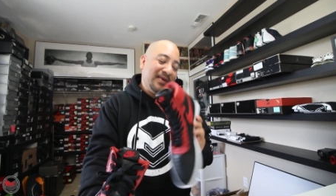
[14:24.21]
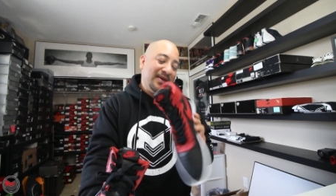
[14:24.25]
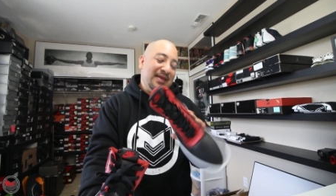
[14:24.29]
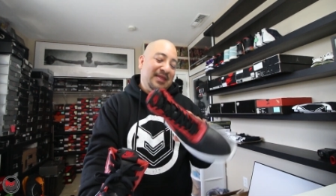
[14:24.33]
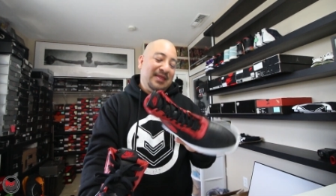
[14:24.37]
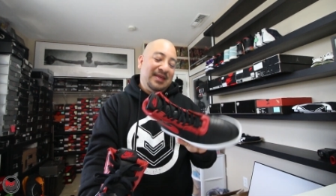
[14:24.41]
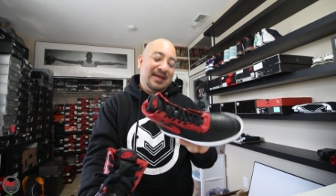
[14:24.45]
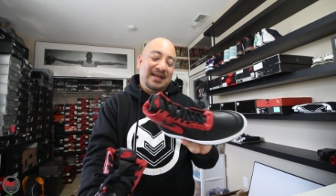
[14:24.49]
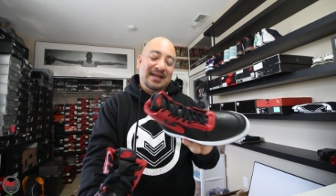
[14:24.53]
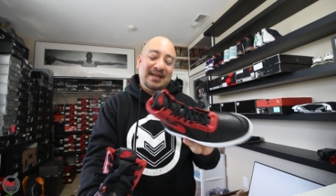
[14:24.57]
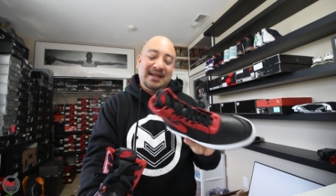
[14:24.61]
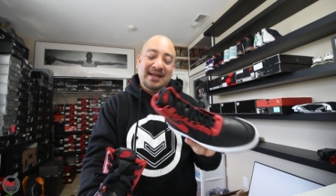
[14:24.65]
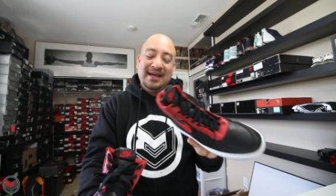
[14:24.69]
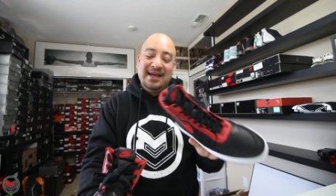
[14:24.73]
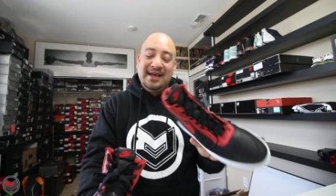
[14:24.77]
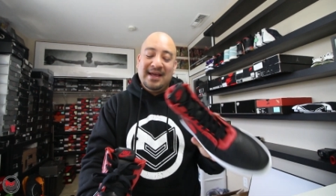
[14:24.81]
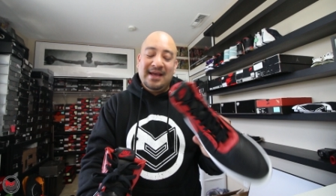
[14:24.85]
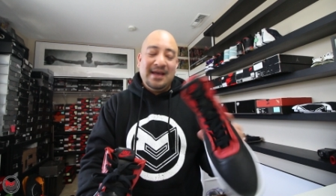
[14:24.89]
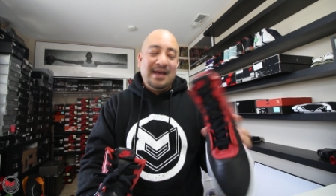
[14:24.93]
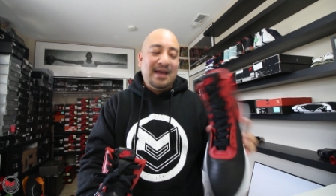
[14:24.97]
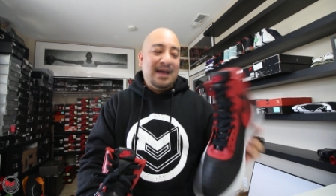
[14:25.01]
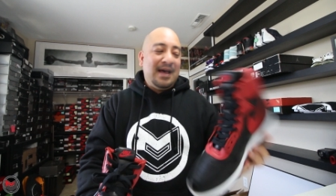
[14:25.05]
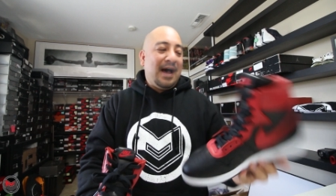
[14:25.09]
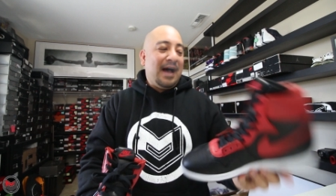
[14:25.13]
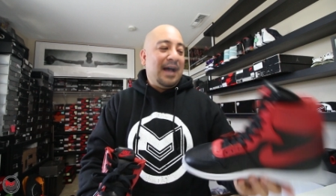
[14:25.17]
And then
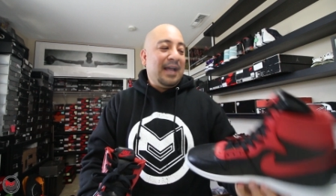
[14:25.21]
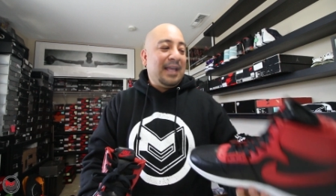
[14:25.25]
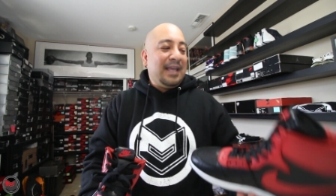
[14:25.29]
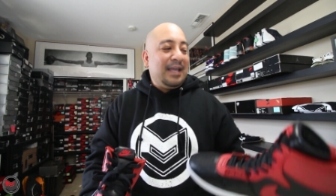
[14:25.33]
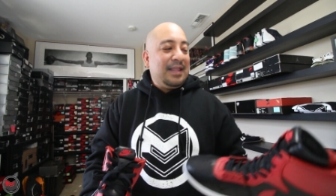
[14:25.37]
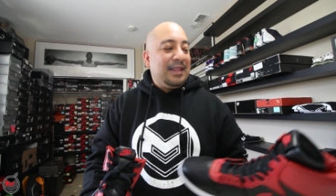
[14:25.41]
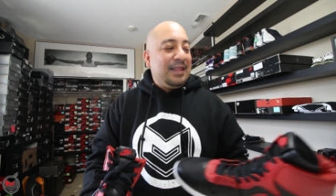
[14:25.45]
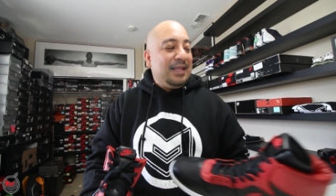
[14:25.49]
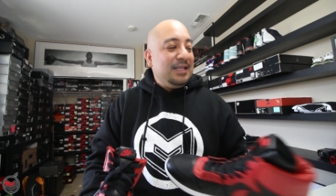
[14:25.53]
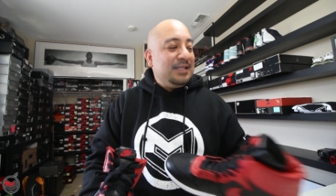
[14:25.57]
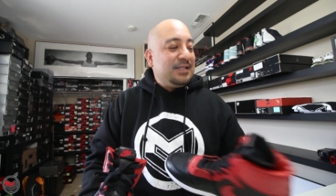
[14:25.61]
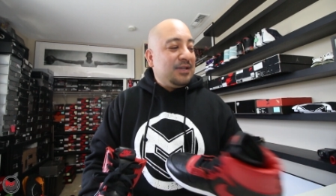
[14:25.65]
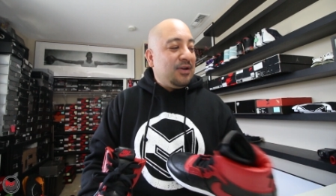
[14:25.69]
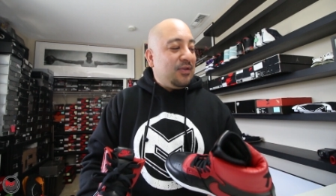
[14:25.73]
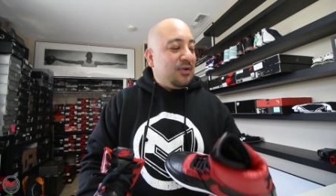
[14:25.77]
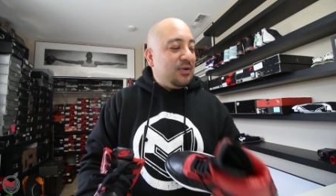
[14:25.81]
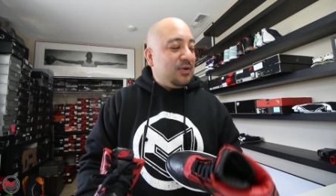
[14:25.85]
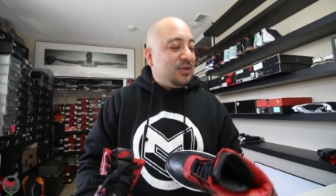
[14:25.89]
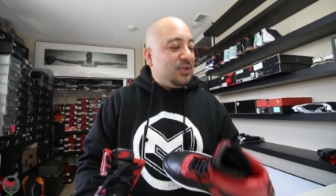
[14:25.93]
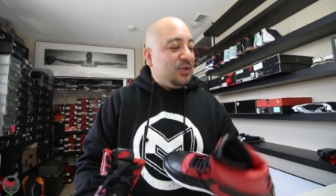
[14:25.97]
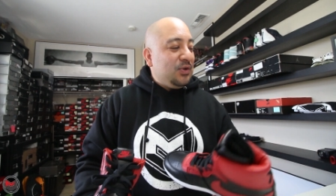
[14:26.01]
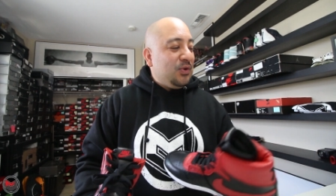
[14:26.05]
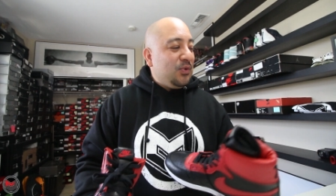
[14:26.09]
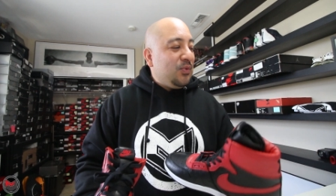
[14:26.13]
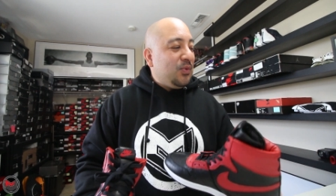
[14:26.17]
I get these other
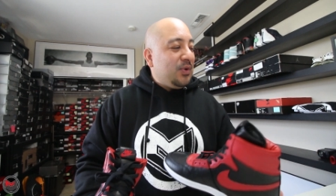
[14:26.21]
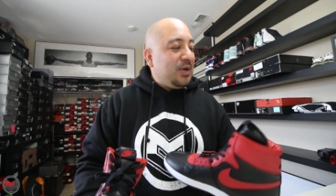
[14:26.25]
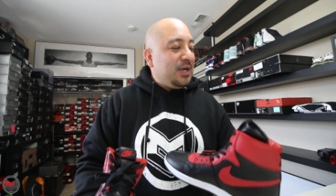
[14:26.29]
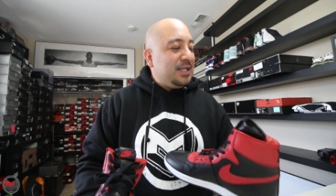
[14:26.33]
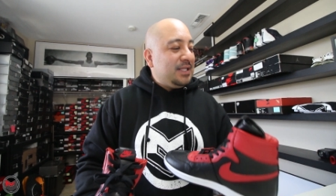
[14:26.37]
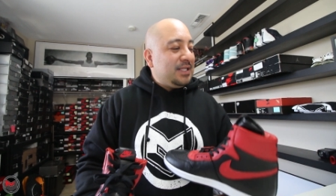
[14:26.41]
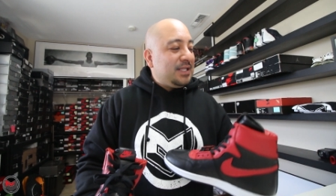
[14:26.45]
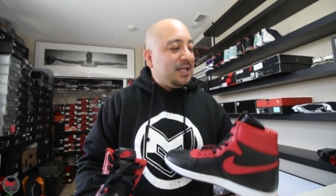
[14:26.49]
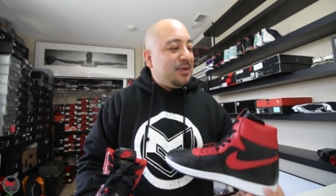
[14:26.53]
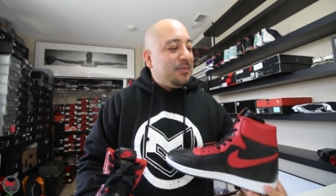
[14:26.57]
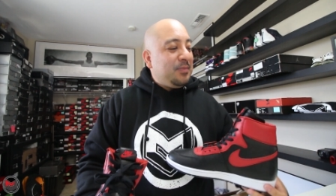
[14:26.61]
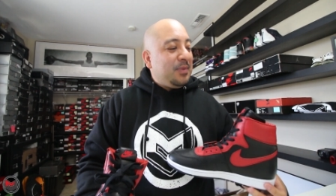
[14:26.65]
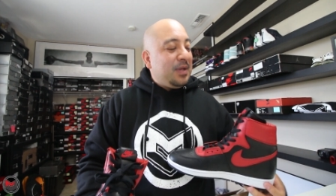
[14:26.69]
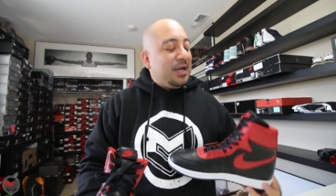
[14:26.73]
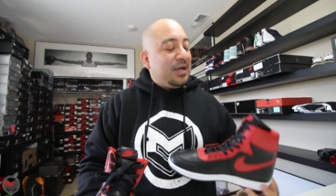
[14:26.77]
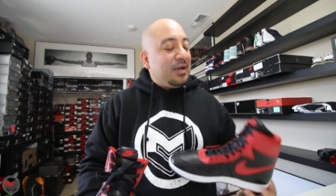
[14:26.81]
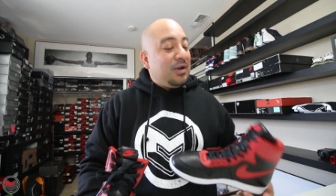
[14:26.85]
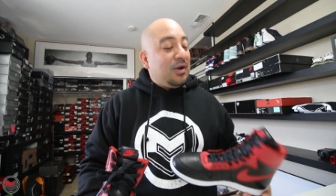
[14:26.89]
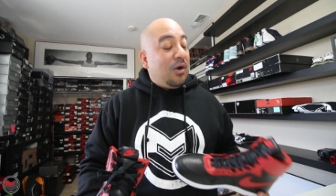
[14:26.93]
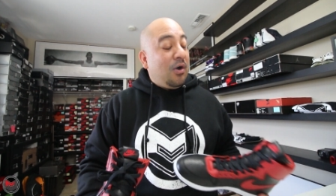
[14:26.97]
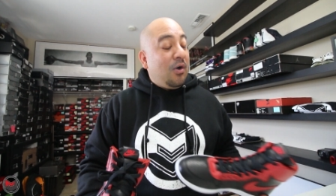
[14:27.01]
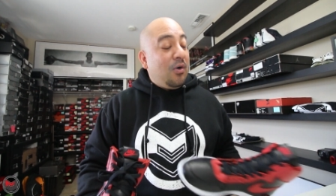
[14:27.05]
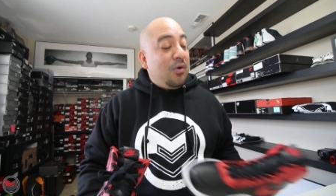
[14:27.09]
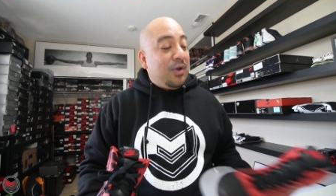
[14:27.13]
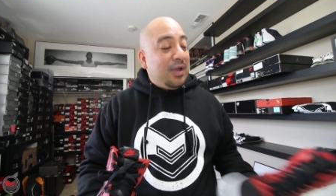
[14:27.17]
two ones, and I'm like,
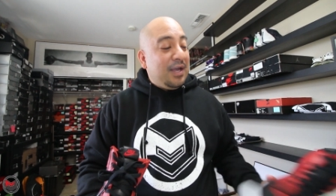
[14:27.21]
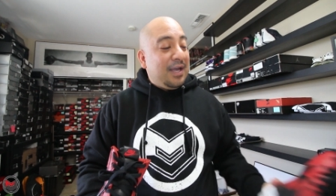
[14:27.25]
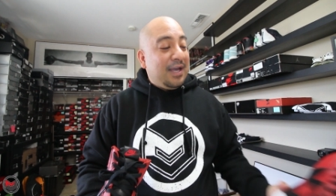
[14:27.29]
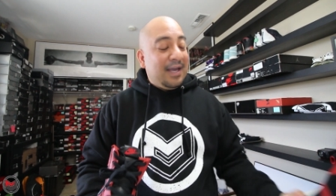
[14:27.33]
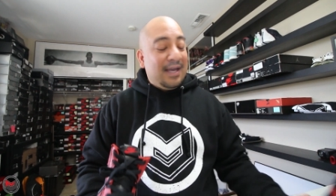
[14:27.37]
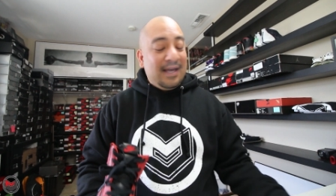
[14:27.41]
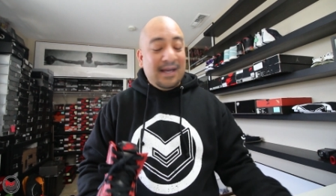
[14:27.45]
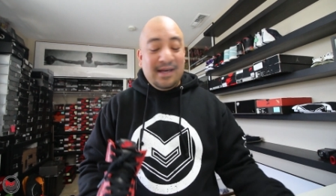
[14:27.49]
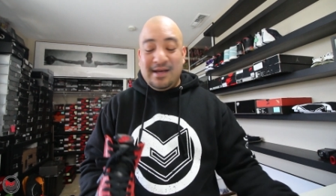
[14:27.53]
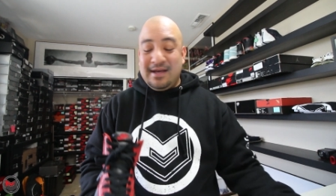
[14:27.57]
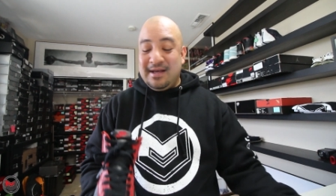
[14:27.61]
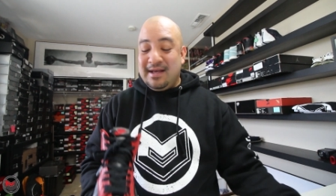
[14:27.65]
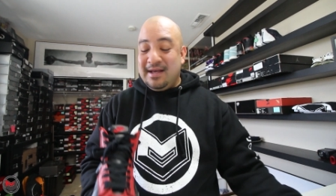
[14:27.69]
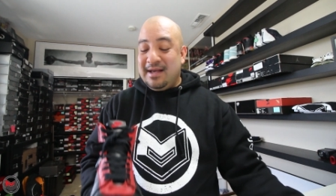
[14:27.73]
okay,